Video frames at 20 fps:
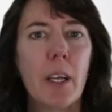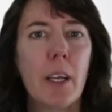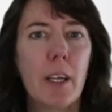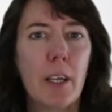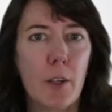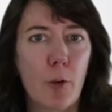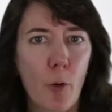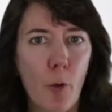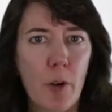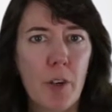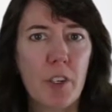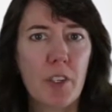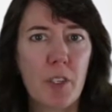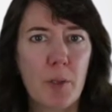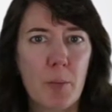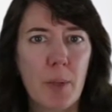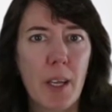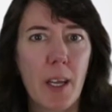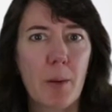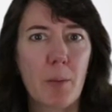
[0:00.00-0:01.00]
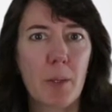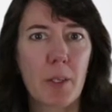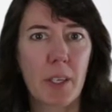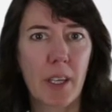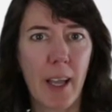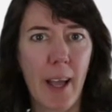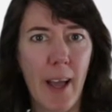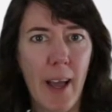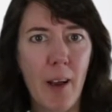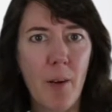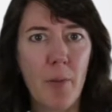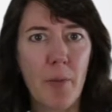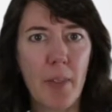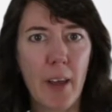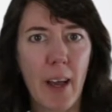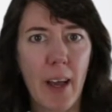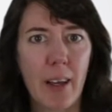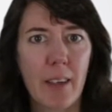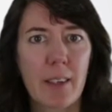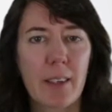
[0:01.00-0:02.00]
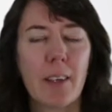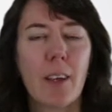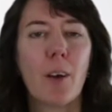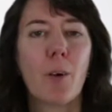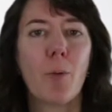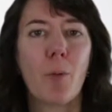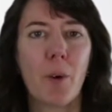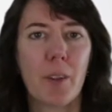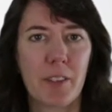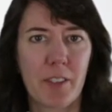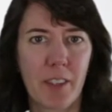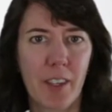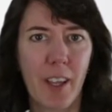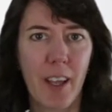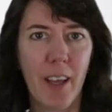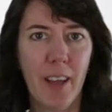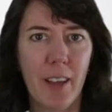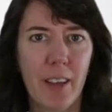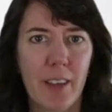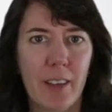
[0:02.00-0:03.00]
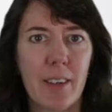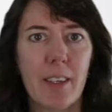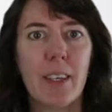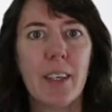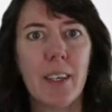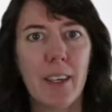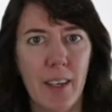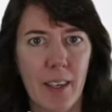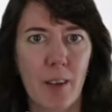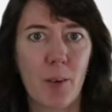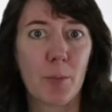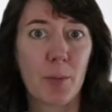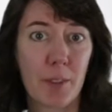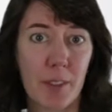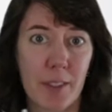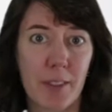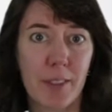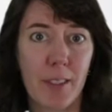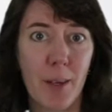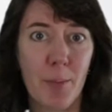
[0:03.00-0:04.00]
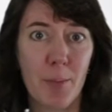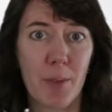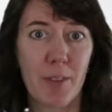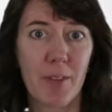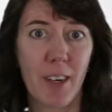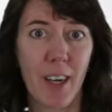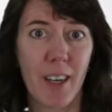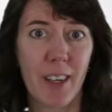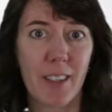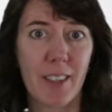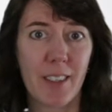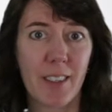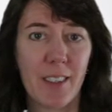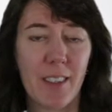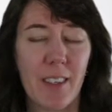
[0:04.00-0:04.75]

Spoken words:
In order to be able to count that, once again, it helps to subdivide.